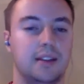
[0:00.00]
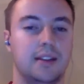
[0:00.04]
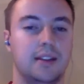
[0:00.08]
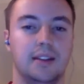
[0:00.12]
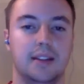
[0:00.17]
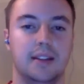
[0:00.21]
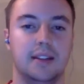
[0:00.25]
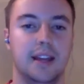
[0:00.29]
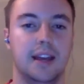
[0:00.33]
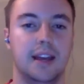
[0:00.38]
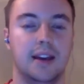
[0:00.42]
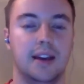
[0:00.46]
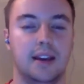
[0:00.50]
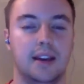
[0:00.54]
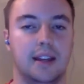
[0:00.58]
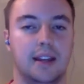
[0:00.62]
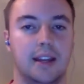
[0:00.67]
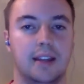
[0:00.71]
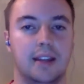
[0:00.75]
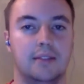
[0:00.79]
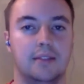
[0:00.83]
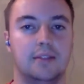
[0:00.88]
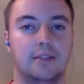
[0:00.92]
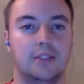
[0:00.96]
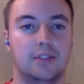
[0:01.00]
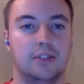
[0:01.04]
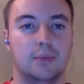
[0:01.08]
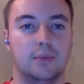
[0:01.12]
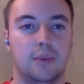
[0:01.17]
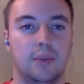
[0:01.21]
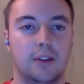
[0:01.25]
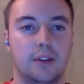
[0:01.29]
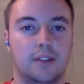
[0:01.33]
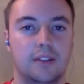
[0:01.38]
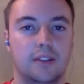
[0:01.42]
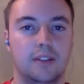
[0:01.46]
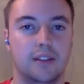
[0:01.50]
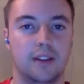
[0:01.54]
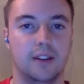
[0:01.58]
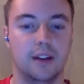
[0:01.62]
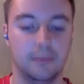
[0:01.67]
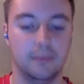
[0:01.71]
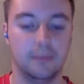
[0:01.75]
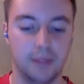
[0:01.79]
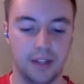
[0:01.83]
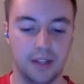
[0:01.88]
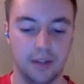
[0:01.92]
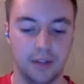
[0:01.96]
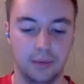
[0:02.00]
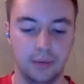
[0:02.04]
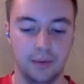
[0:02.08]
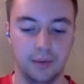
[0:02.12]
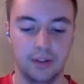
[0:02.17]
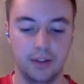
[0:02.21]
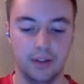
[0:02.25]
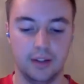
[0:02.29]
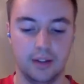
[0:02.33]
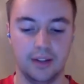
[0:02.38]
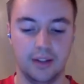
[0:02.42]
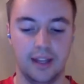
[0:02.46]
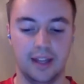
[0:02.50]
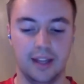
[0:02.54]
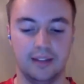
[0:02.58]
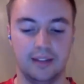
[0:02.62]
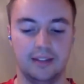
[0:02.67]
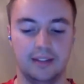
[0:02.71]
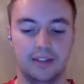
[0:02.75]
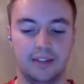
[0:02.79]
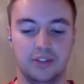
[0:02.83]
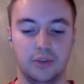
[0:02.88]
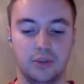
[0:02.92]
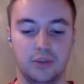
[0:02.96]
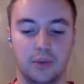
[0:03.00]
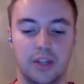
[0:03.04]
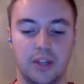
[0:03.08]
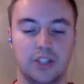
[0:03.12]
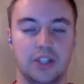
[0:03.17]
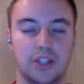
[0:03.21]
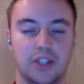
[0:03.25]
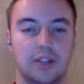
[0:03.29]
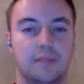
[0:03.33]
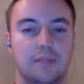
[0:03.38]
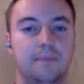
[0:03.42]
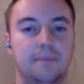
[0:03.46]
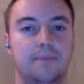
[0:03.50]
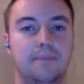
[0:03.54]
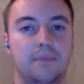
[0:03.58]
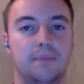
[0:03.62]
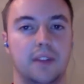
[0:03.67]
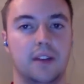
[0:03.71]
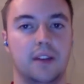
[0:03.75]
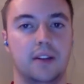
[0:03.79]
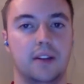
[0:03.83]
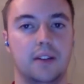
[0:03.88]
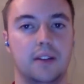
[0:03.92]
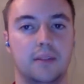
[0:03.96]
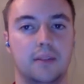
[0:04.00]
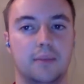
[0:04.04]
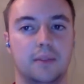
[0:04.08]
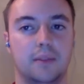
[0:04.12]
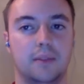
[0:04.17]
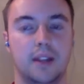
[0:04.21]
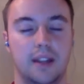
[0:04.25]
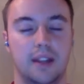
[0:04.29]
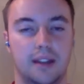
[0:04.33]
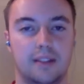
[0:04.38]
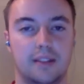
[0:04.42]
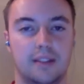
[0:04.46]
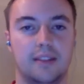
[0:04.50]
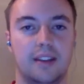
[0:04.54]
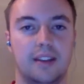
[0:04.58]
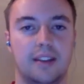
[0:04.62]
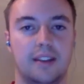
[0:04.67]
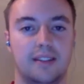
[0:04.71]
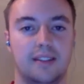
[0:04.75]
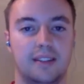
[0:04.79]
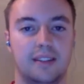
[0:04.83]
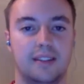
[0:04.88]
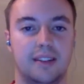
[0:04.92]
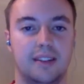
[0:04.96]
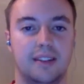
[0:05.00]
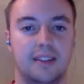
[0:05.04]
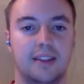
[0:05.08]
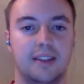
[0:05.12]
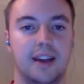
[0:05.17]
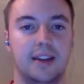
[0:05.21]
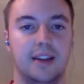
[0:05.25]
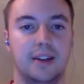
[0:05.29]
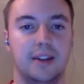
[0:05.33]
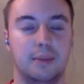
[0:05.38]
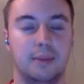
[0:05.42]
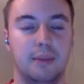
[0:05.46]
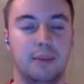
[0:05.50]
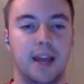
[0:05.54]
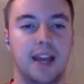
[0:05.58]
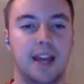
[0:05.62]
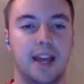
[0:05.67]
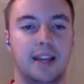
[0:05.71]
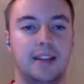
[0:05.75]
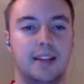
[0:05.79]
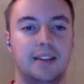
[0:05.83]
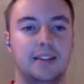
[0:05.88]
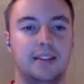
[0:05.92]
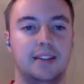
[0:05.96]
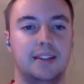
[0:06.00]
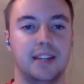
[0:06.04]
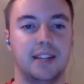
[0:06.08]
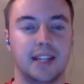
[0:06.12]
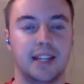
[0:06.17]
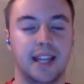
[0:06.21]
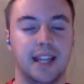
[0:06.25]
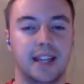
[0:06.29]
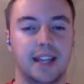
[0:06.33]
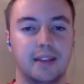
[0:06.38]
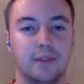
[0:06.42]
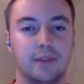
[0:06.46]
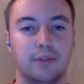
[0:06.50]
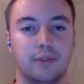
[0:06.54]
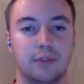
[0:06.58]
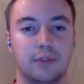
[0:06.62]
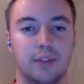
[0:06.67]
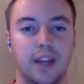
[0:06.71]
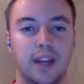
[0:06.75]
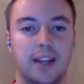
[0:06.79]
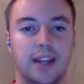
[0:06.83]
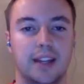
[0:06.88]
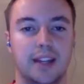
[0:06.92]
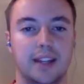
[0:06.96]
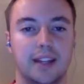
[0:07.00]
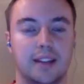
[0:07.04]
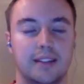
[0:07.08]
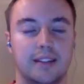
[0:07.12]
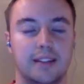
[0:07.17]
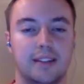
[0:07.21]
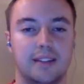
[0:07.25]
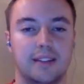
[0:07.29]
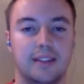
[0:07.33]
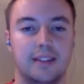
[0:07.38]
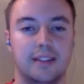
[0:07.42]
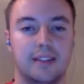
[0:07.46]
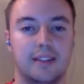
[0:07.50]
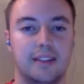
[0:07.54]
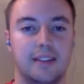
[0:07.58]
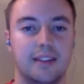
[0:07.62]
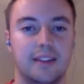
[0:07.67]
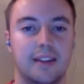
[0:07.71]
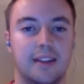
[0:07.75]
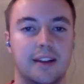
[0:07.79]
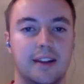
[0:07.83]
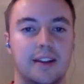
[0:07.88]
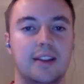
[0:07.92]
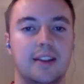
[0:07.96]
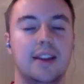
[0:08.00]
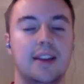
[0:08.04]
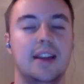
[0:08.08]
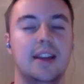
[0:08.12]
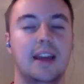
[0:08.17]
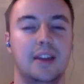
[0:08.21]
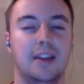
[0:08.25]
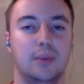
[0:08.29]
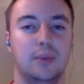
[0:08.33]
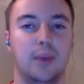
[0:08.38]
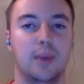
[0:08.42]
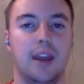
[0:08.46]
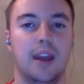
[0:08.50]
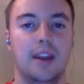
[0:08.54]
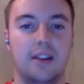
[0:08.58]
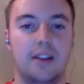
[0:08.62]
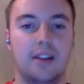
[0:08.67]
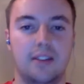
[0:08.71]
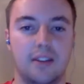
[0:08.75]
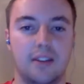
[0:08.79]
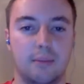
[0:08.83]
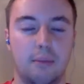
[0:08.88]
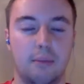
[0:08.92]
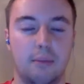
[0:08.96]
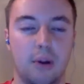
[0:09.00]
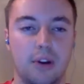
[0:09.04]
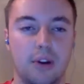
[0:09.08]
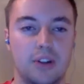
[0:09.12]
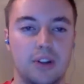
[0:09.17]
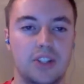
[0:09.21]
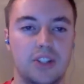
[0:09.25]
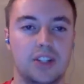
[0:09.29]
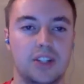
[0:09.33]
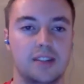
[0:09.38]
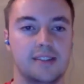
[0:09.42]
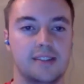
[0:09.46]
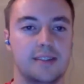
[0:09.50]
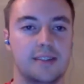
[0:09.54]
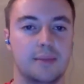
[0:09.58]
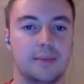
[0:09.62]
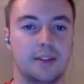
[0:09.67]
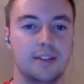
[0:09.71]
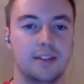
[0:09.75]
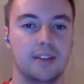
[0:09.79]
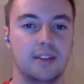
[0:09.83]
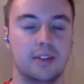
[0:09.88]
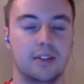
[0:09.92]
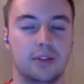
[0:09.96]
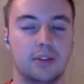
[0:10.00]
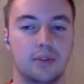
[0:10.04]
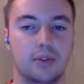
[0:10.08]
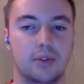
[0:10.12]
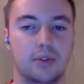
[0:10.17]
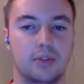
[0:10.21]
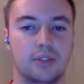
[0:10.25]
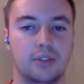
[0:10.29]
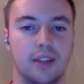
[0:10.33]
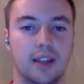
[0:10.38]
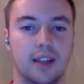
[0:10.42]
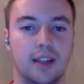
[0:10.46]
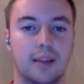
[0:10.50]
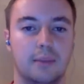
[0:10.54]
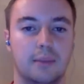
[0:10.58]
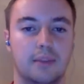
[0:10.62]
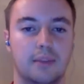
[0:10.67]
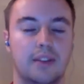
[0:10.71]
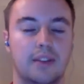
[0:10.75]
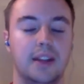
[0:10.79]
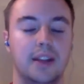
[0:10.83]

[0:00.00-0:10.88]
yeah, again, just wanted to update you on that situation. It is nice to see Tyler back, getting the full 90 consistency there as we head into March and some of these other crucial games.